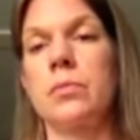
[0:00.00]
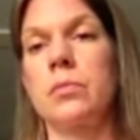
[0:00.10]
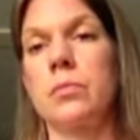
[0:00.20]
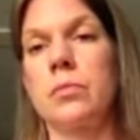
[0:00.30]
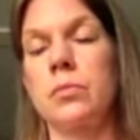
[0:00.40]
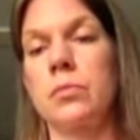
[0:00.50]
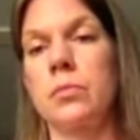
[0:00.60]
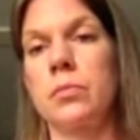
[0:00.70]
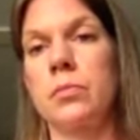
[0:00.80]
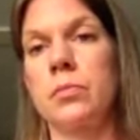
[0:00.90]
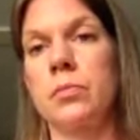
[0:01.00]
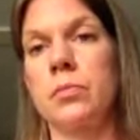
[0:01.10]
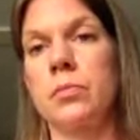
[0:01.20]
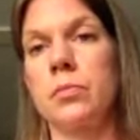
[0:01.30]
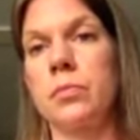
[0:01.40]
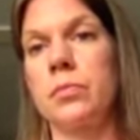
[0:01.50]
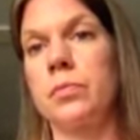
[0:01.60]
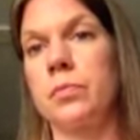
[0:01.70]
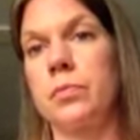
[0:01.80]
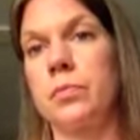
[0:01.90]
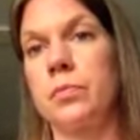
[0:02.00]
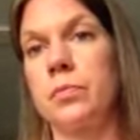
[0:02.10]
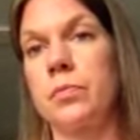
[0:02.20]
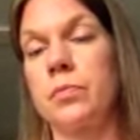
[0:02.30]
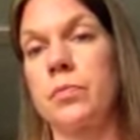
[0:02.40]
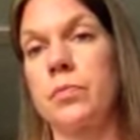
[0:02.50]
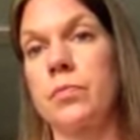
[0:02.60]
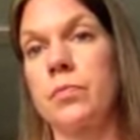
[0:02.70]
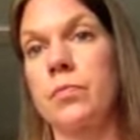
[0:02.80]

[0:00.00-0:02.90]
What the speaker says: Nobody speaks.